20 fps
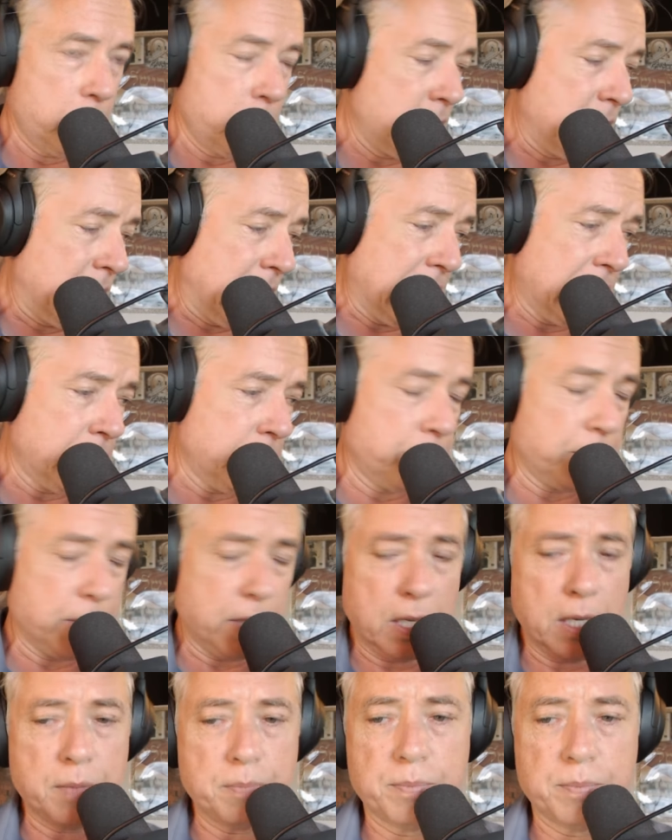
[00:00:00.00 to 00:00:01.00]
I
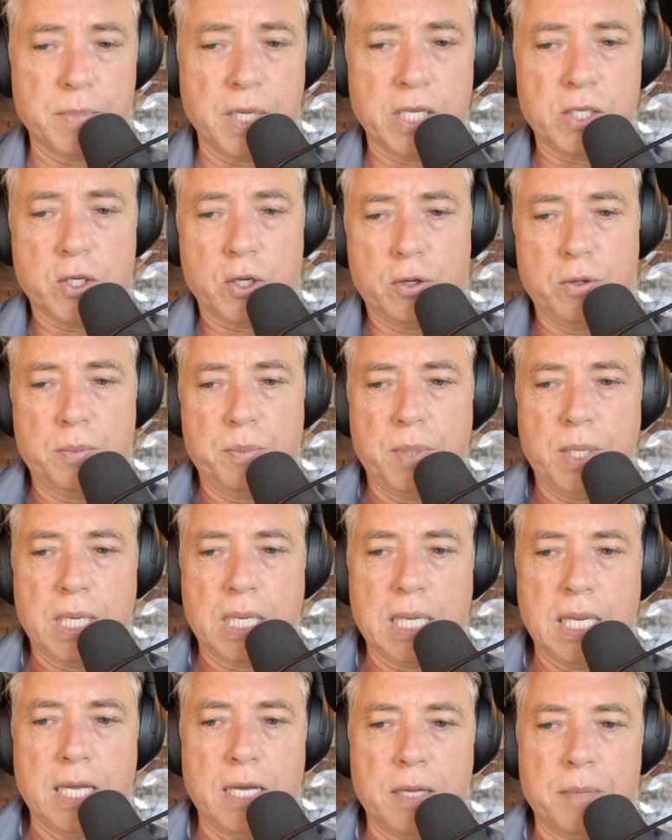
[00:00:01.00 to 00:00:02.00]
assume,
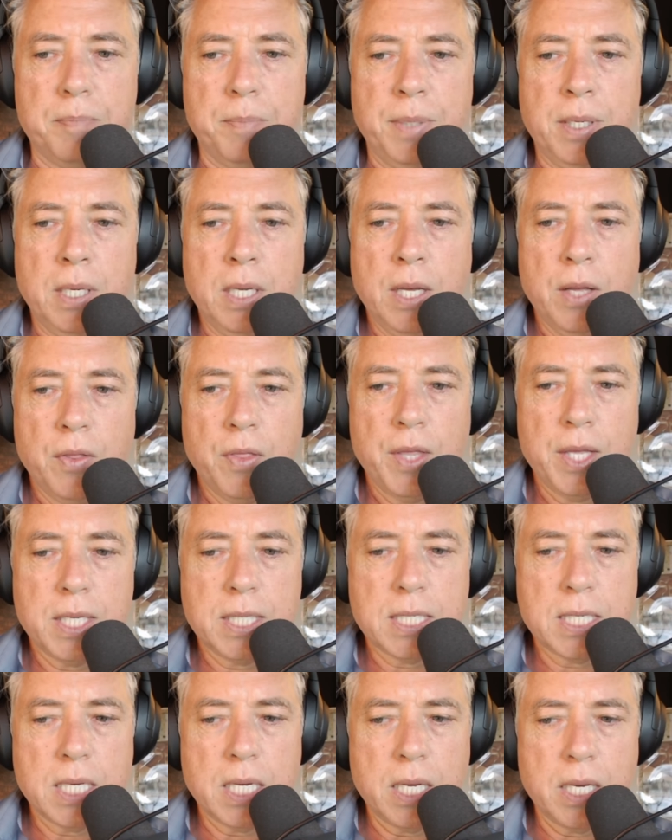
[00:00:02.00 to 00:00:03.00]
Glib,
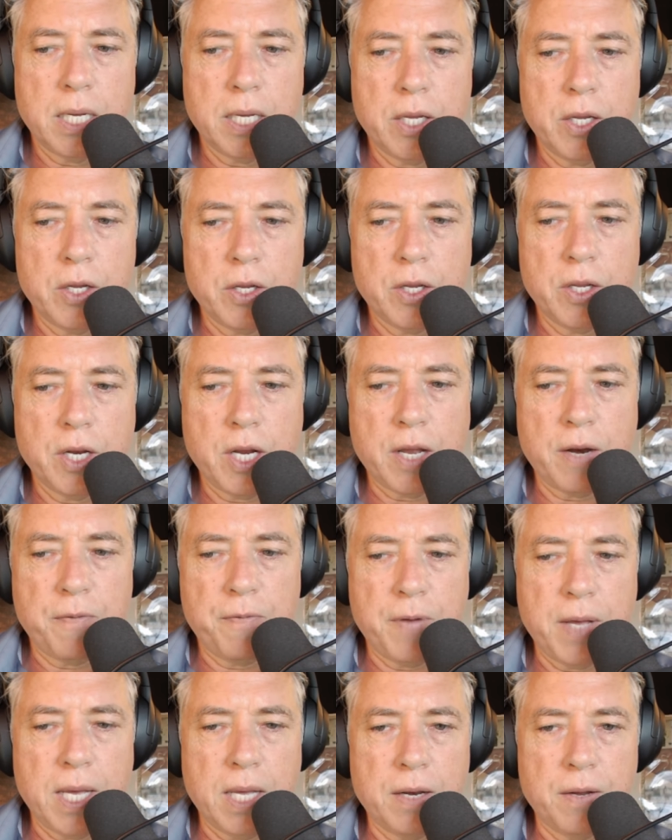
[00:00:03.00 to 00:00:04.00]
that you're not a
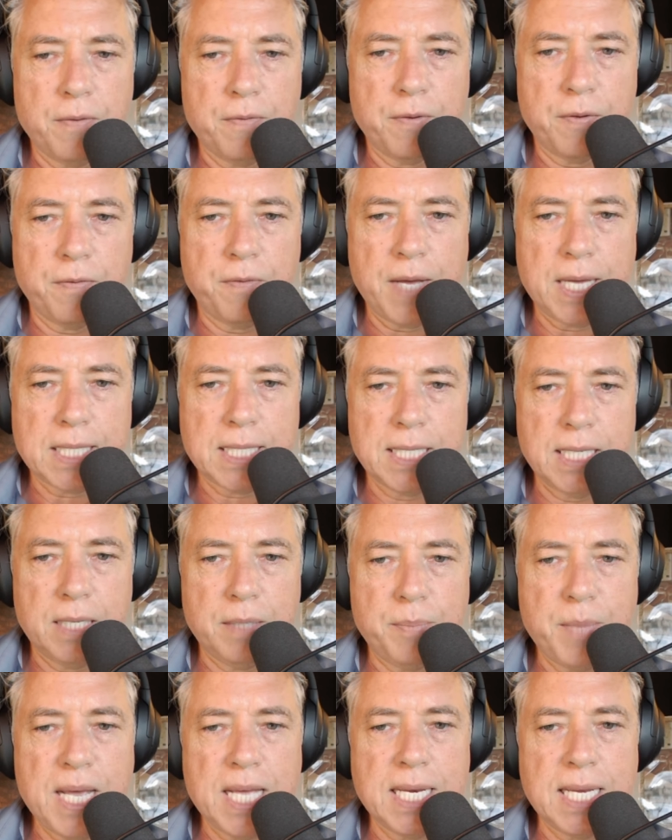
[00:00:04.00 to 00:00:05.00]
fan of
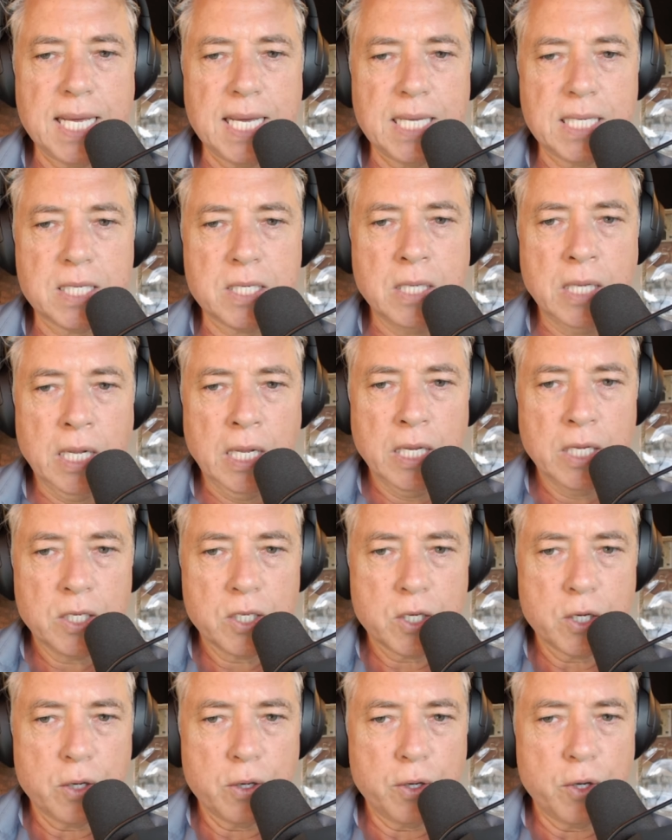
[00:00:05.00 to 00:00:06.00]
vaccine mandates.
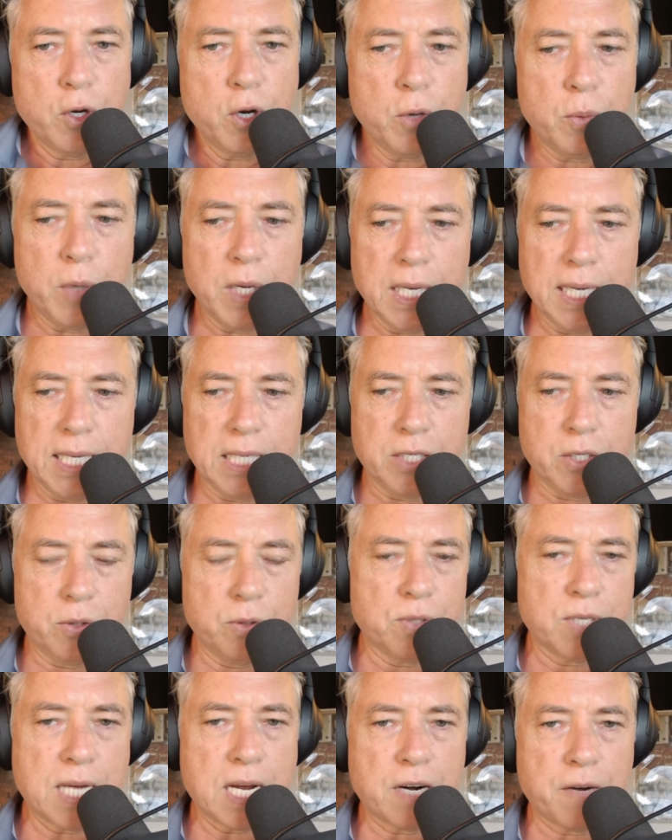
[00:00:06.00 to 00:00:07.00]
So you're willing
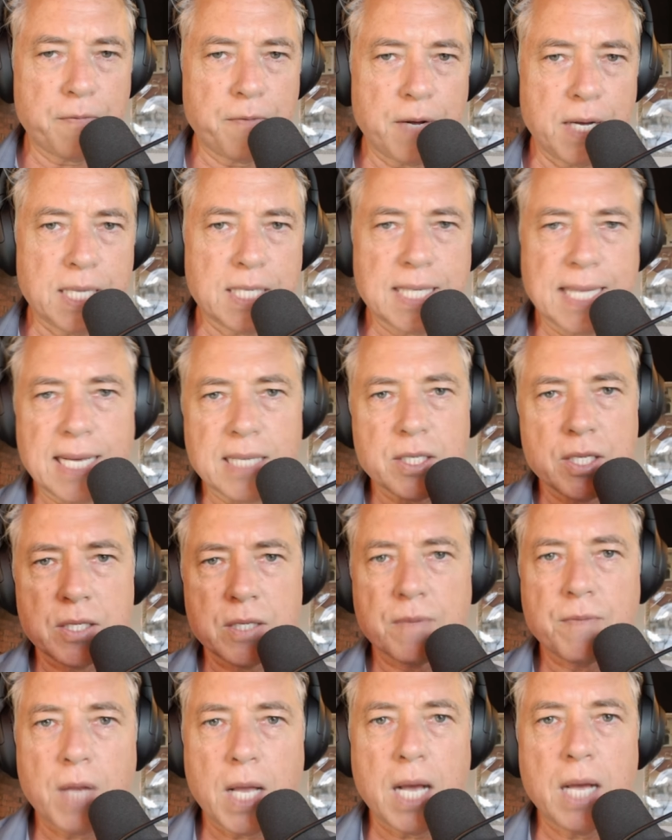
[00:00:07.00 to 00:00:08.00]
to sacrifice
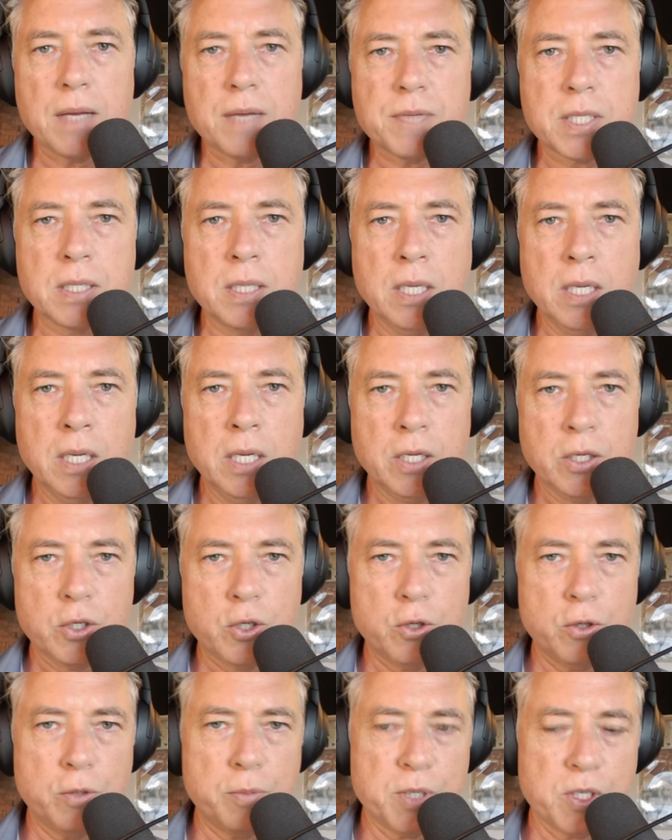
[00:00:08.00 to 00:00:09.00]
thousands of lives
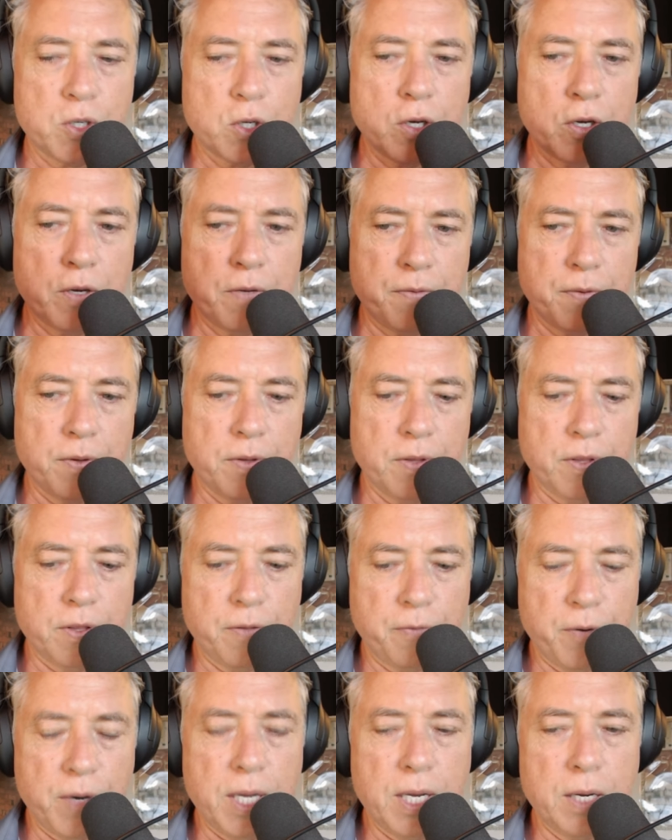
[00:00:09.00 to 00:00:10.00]
to preserve the
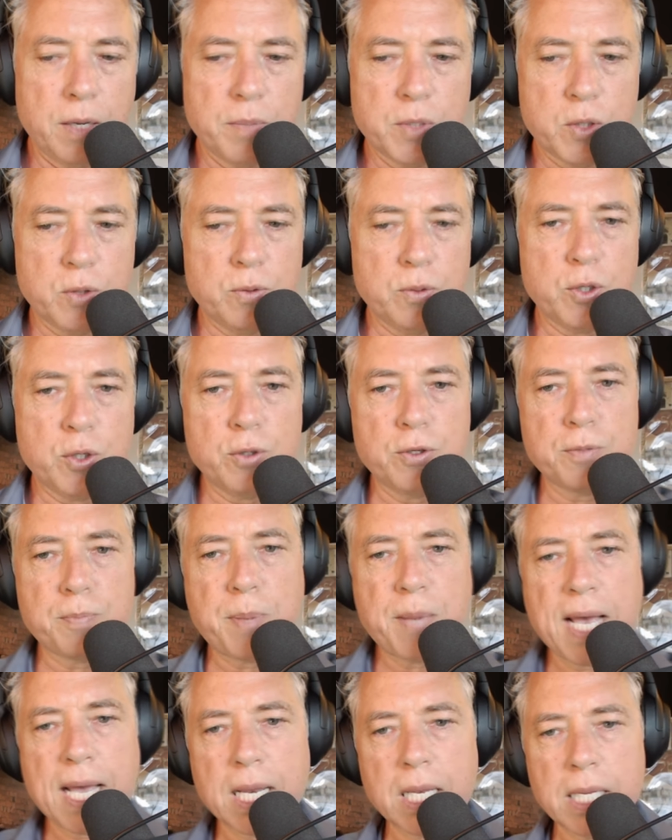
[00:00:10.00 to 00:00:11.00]
freedom to choose
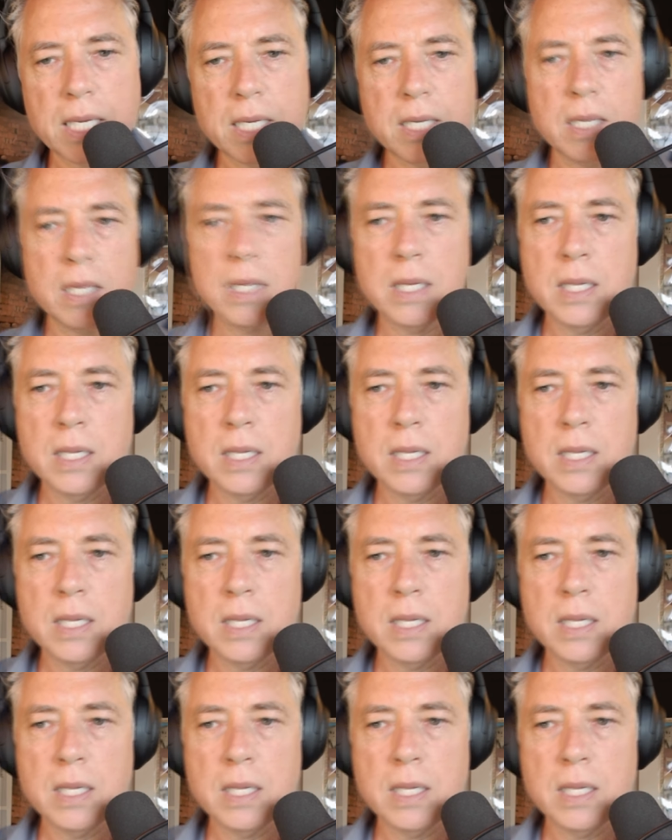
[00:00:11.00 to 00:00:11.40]
badly.